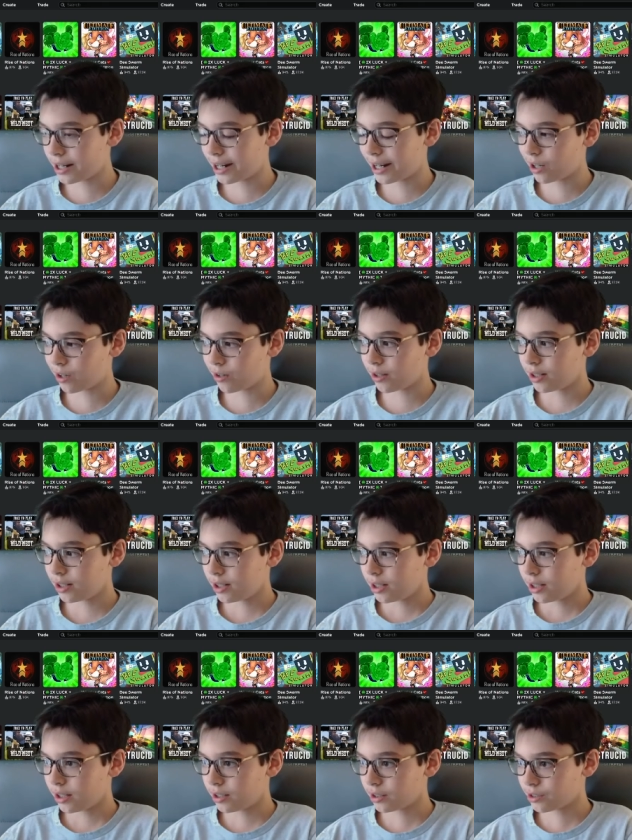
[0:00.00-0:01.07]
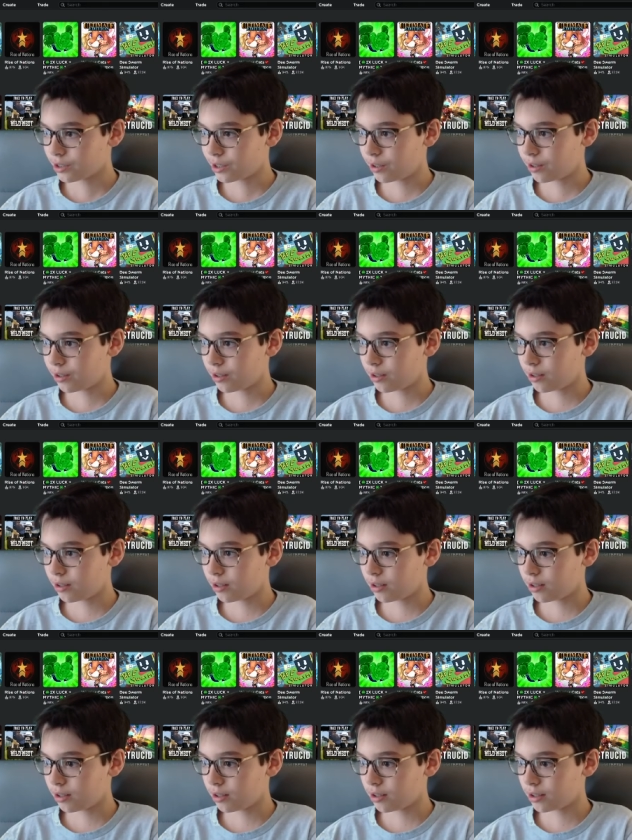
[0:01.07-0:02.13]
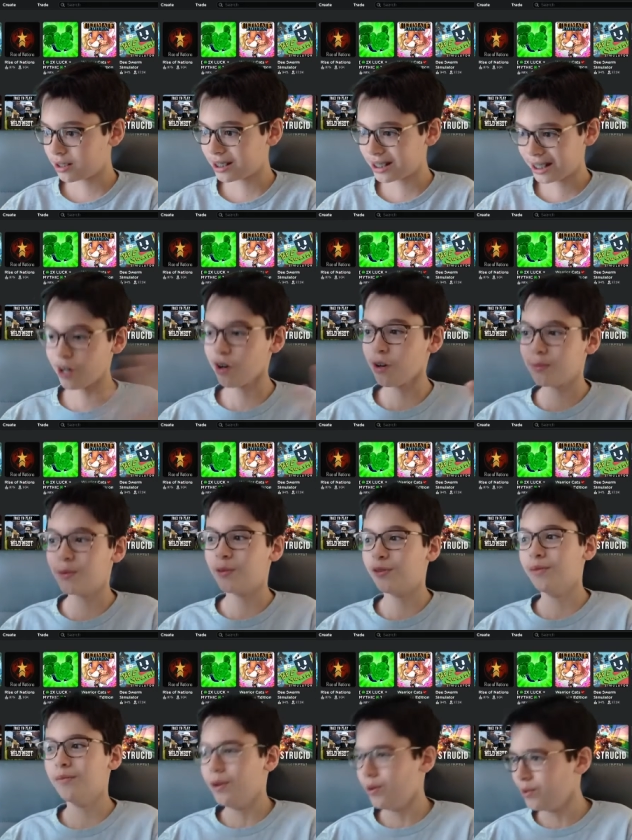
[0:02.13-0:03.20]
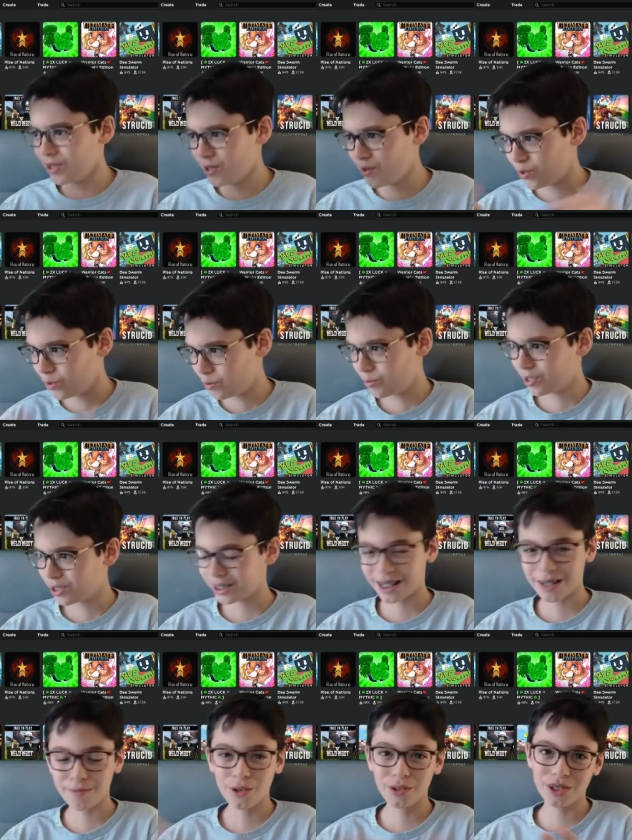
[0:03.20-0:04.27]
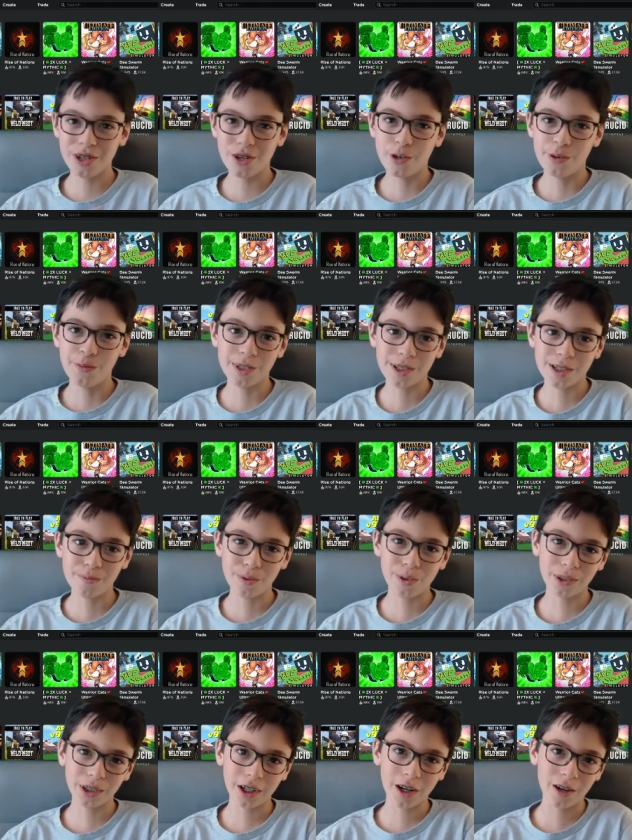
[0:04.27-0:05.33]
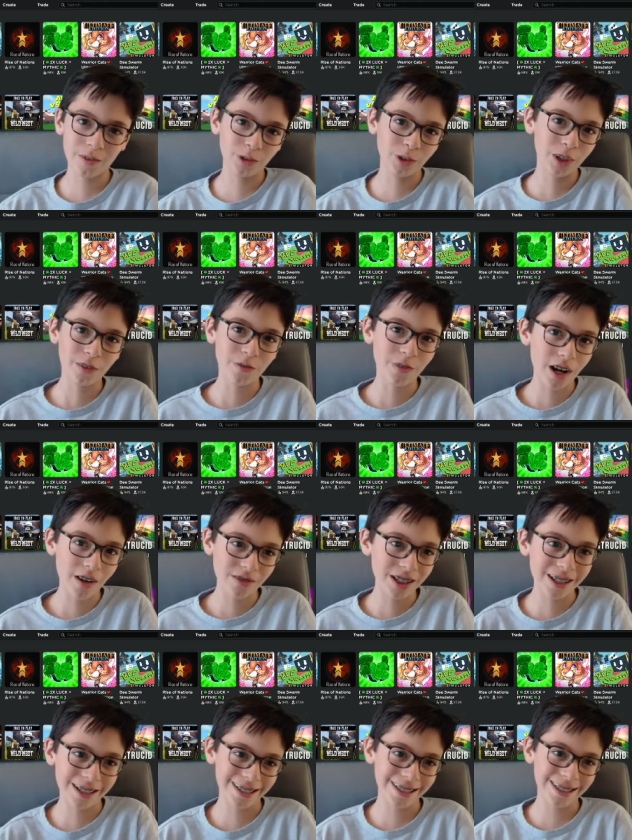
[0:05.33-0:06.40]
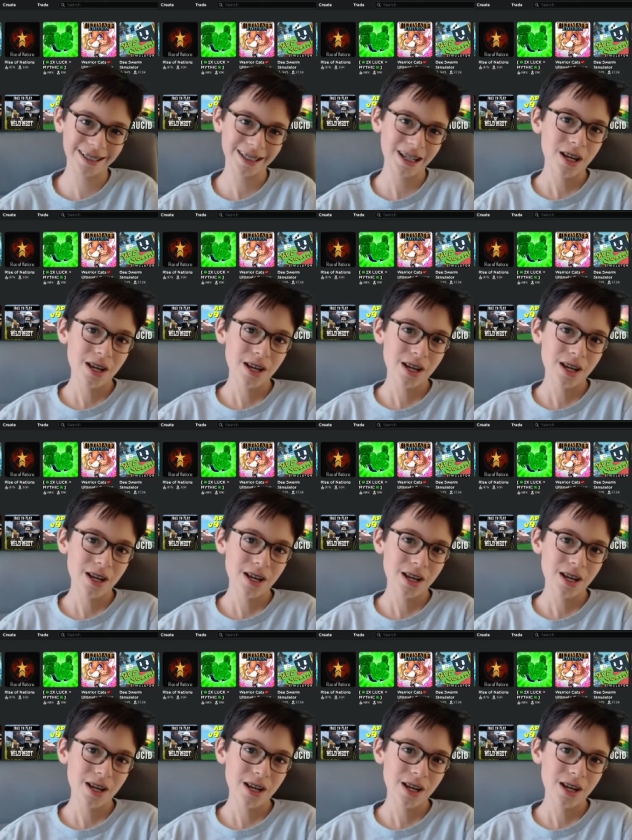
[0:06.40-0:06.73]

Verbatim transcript: now is like terrible for most YouTubers. Like most YouTubers can pull that off in like 5 seconds.